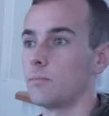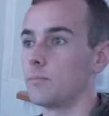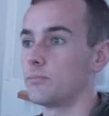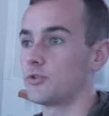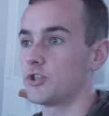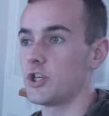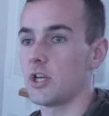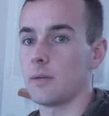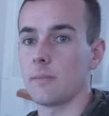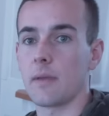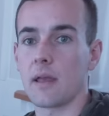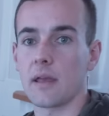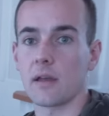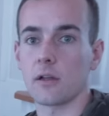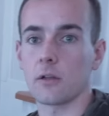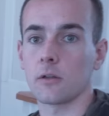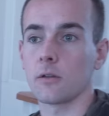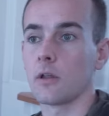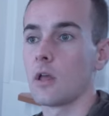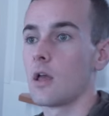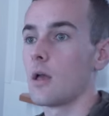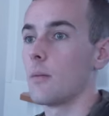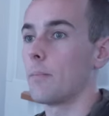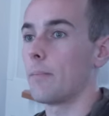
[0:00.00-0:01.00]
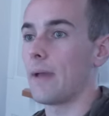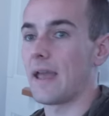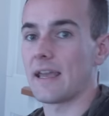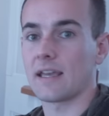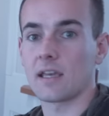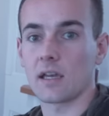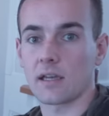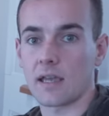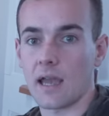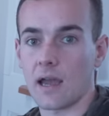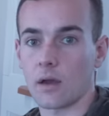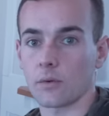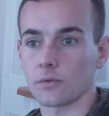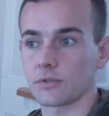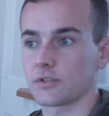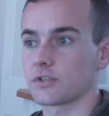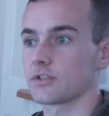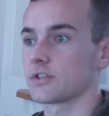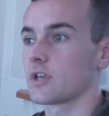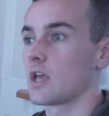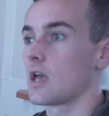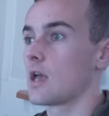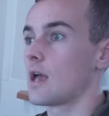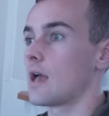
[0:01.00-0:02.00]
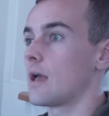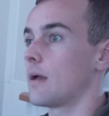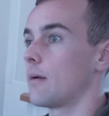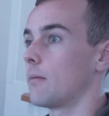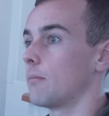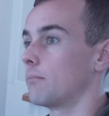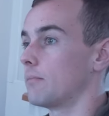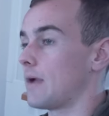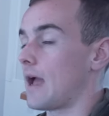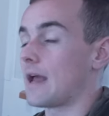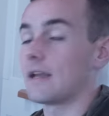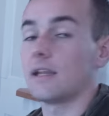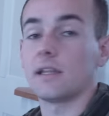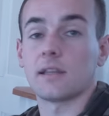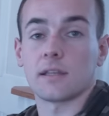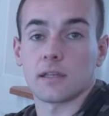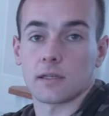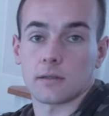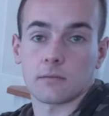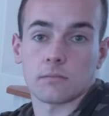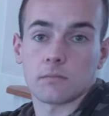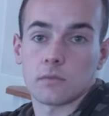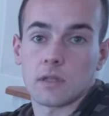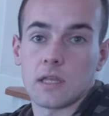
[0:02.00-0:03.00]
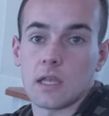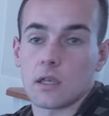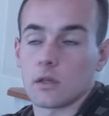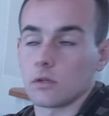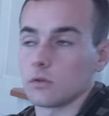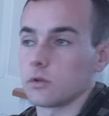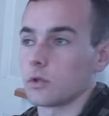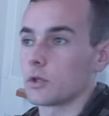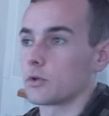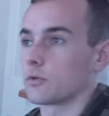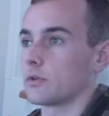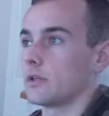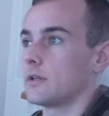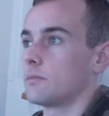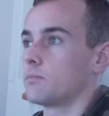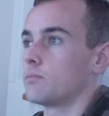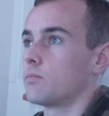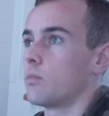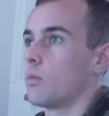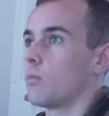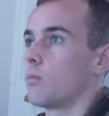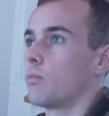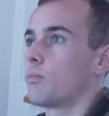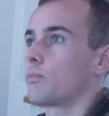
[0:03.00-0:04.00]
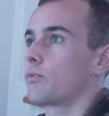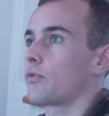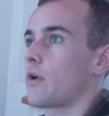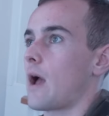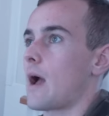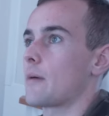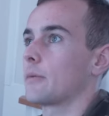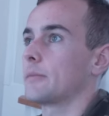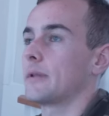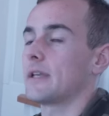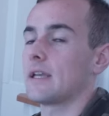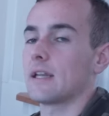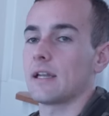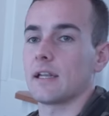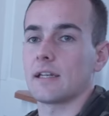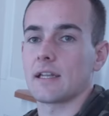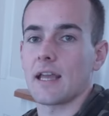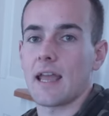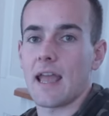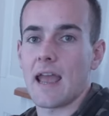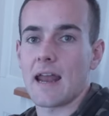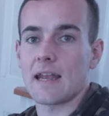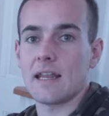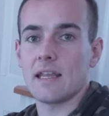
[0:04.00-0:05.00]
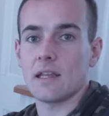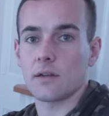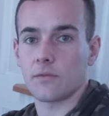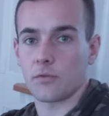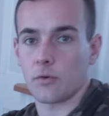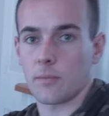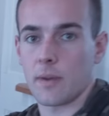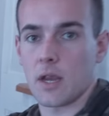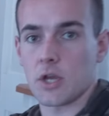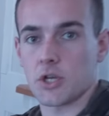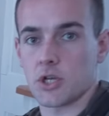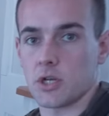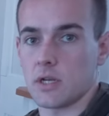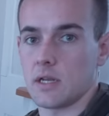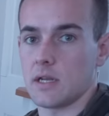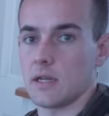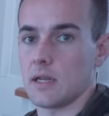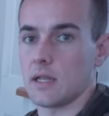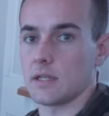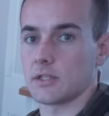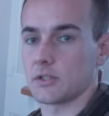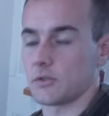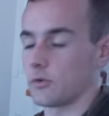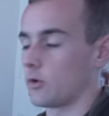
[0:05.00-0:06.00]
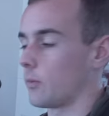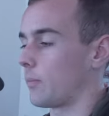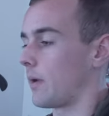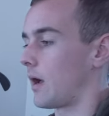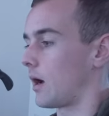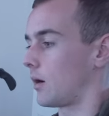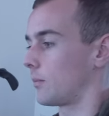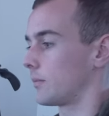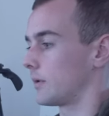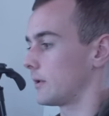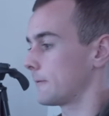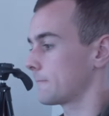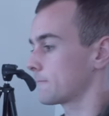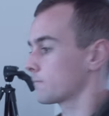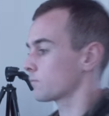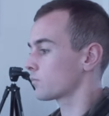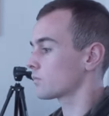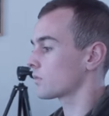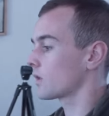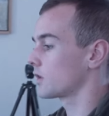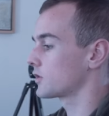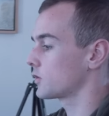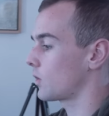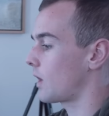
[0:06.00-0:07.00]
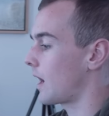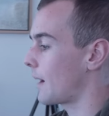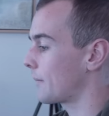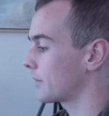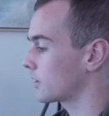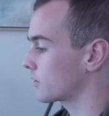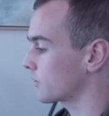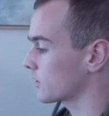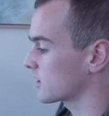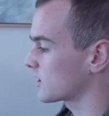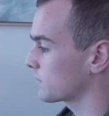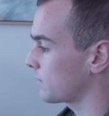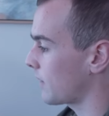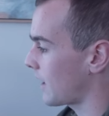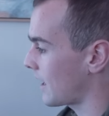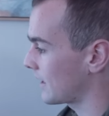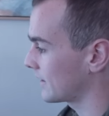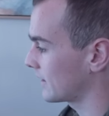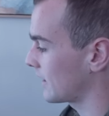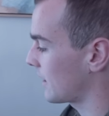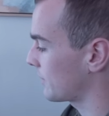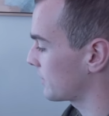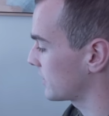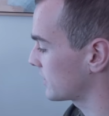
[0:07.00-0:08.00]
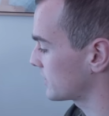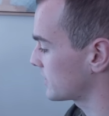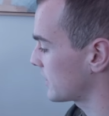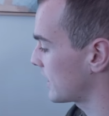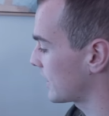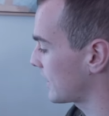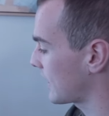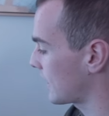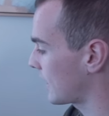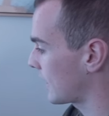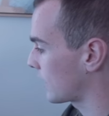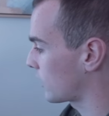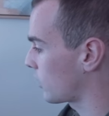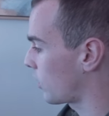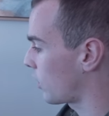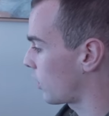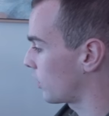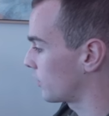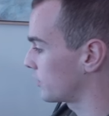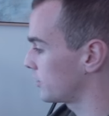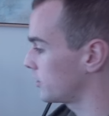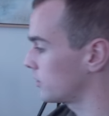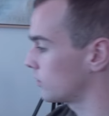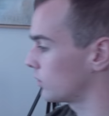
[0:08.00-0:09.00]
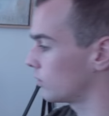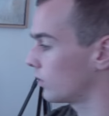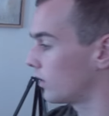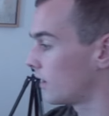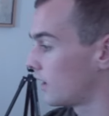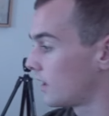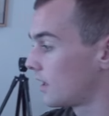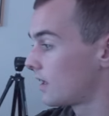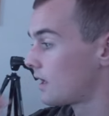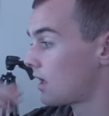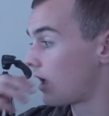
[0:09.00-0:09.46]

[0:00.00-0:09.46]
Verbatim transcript: Gmail, bank accounts, anything. He could literally probably get into any information he needs to about me. So I'm gonna respond and I'm gonna say, can I call you?